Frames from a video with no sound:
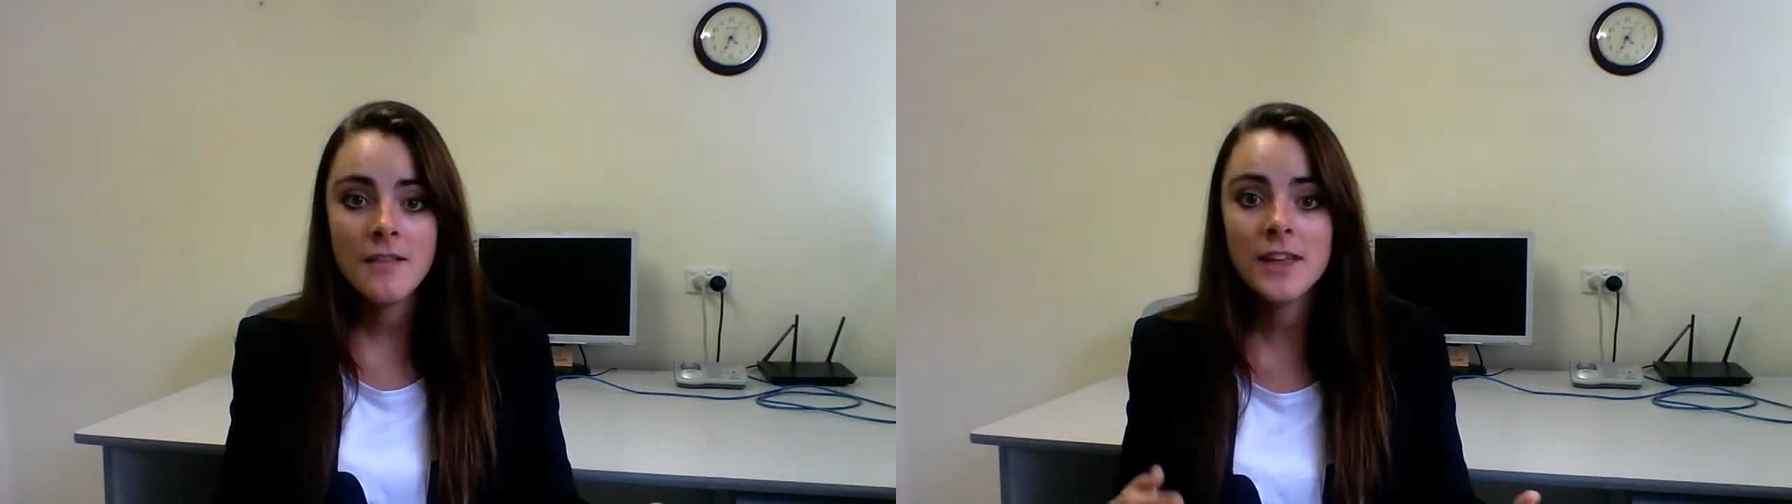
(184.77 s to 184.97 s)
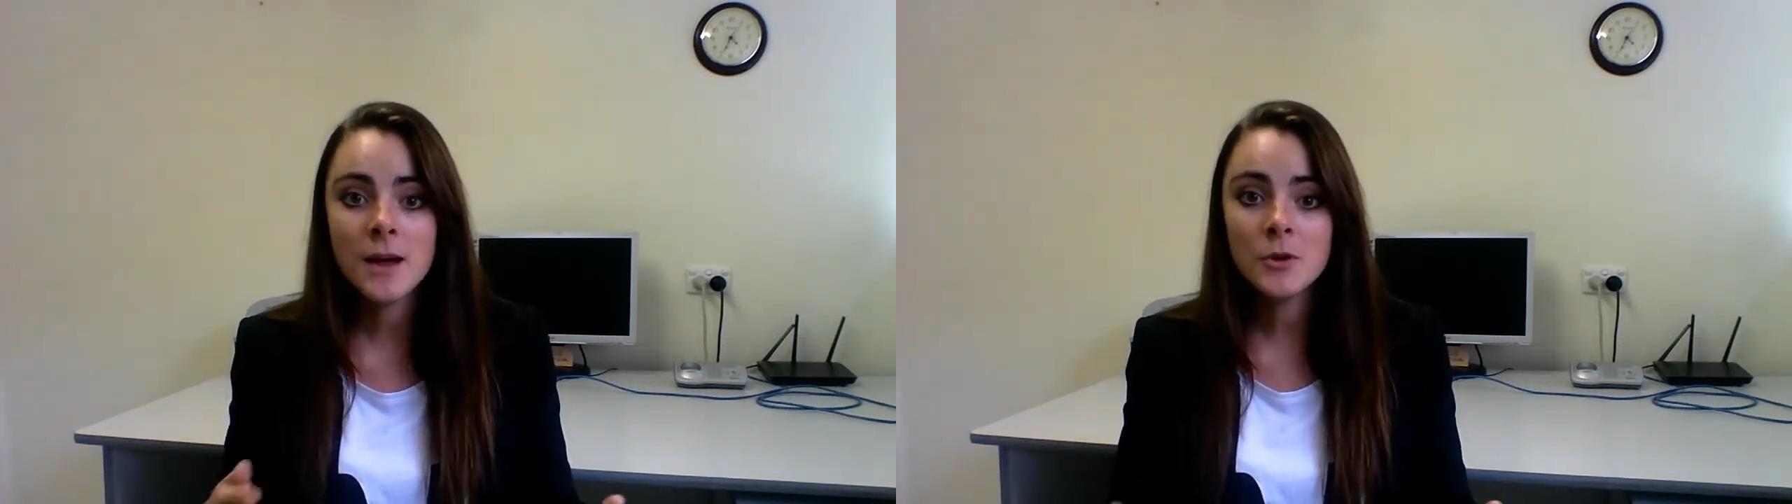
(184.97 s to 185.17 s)

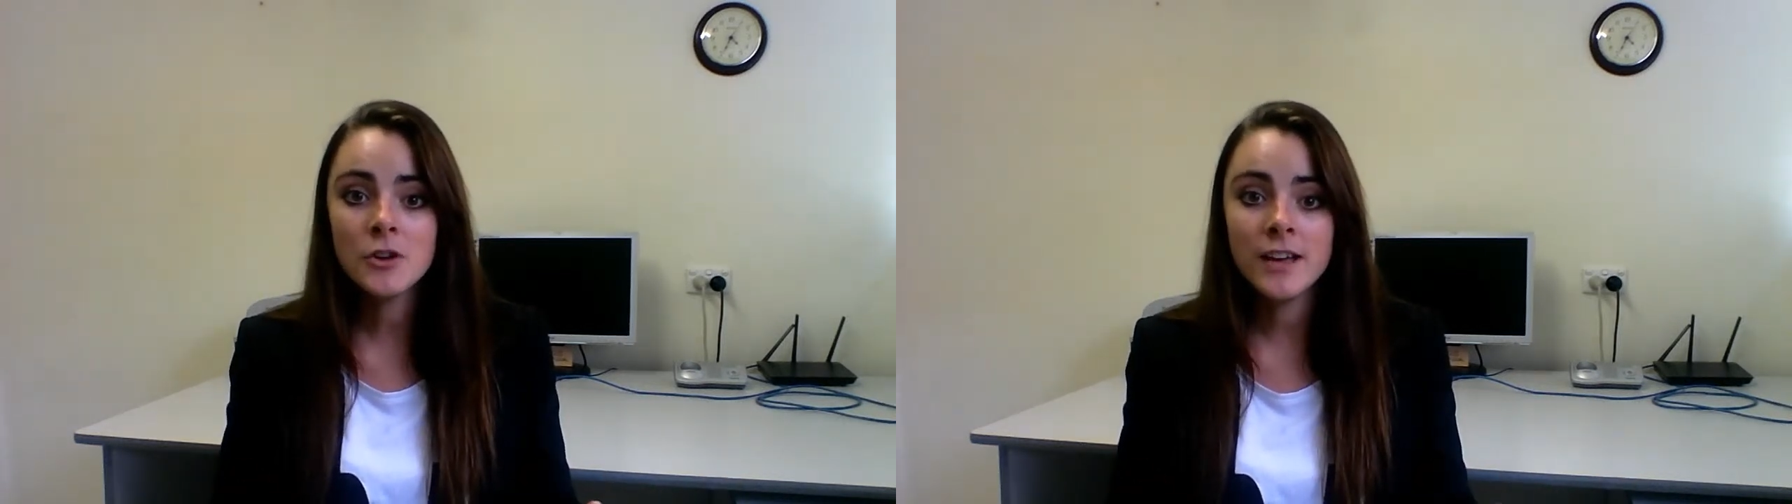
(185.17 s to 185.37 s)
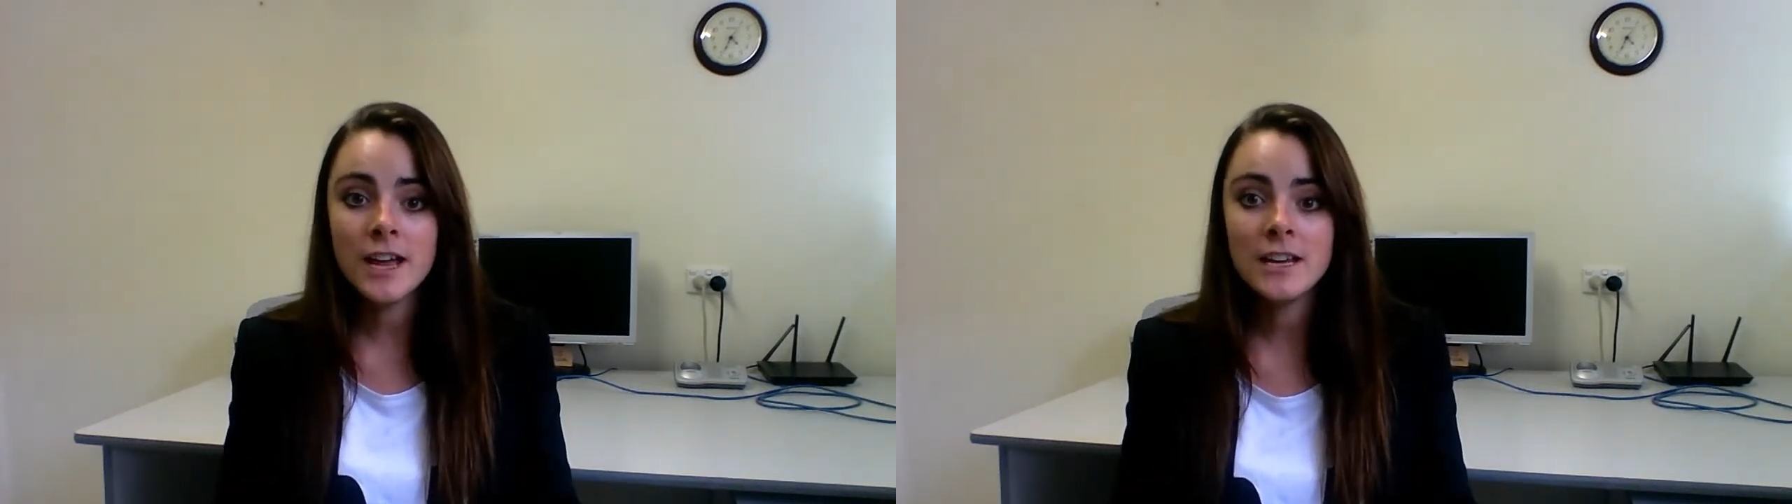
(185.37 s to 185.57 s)
that I'm
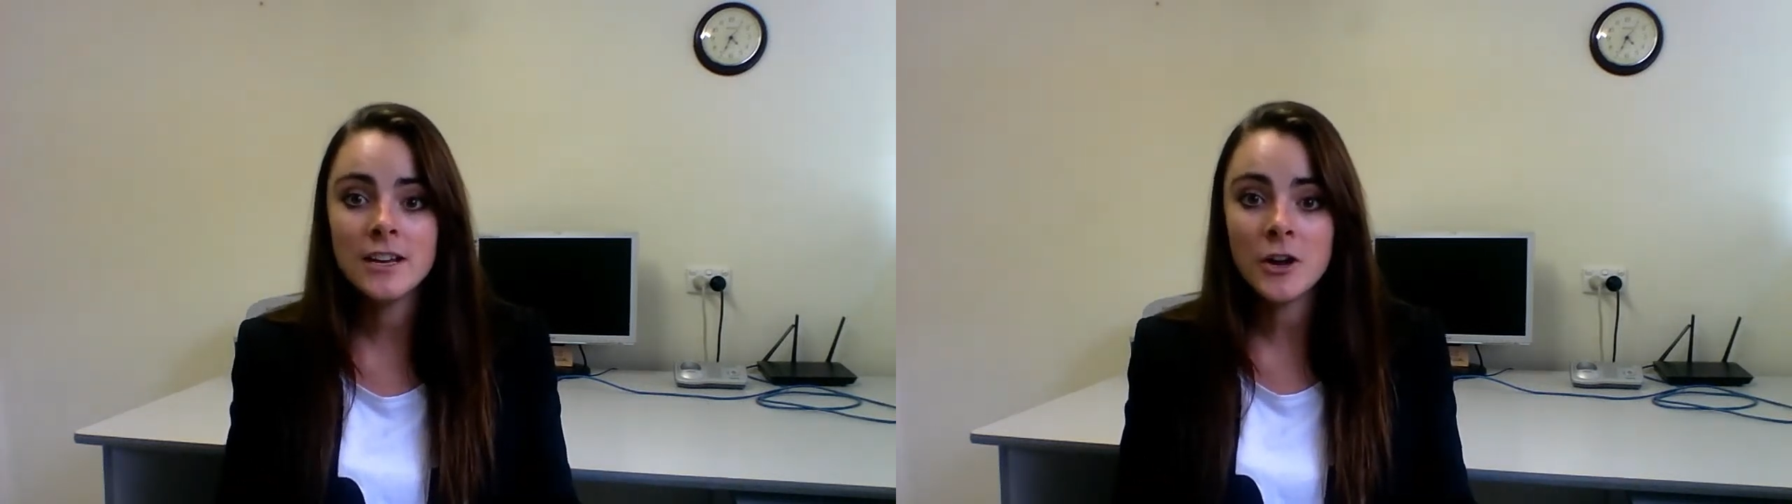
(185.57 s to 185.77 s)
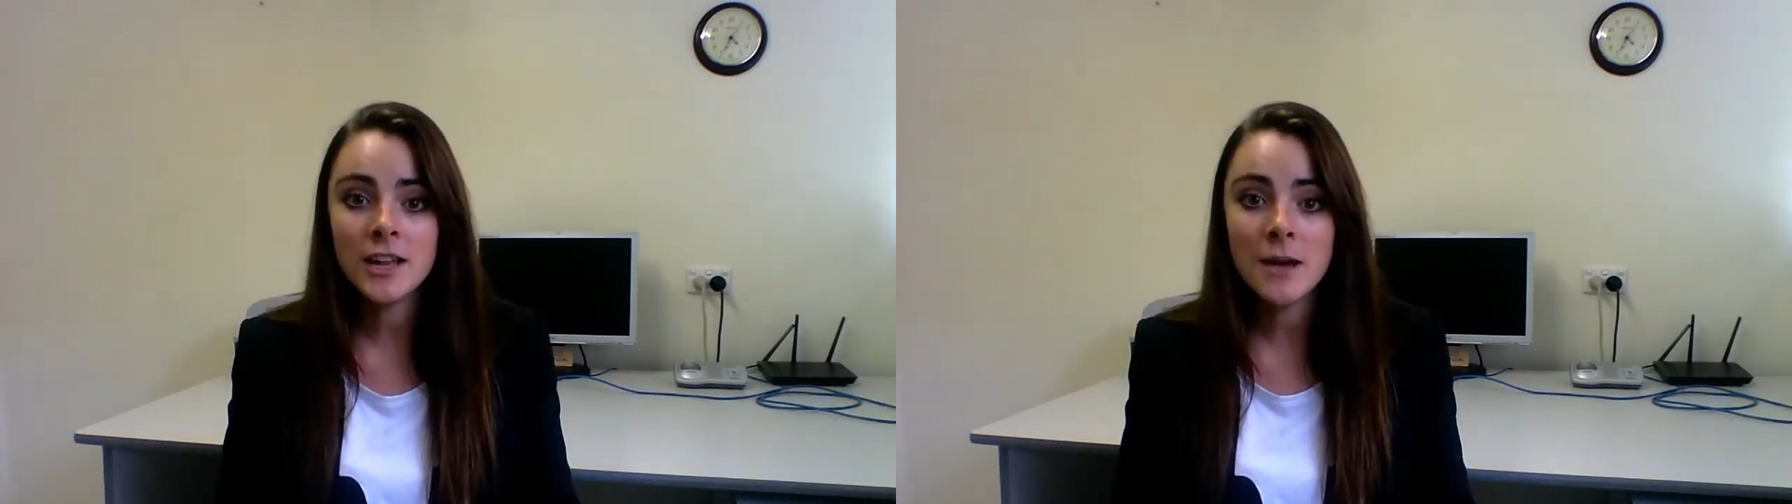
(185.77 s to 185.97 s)
creating
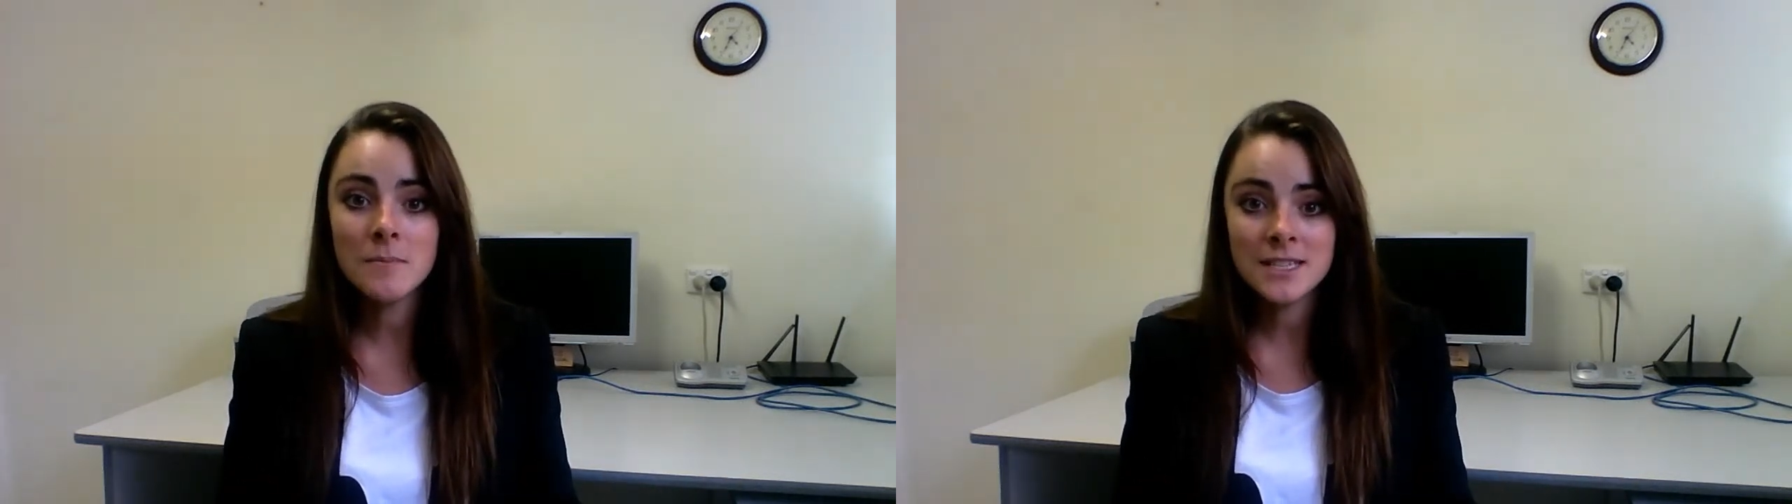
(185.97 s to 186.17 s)
an online